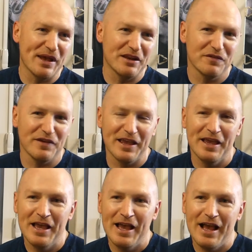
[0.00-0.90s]
benefit,
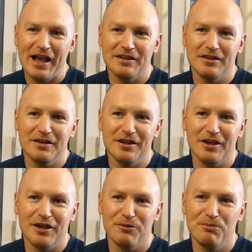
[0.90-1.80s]
and
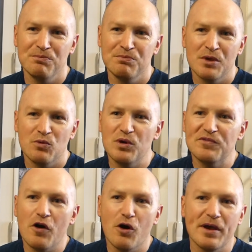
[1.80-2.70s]
um,
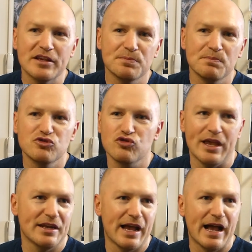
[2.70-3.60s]
we've always
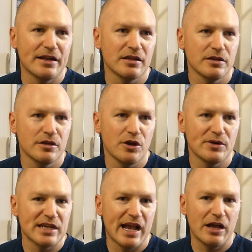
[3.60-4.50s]
trained hard. You know,
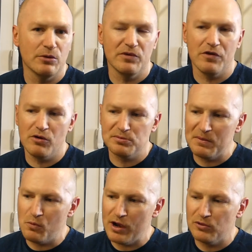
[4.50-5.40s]
he's a hat, and we've always
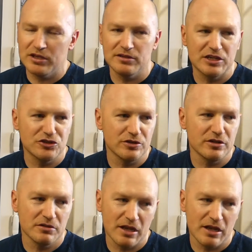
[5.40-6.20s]
been well conditioned, and,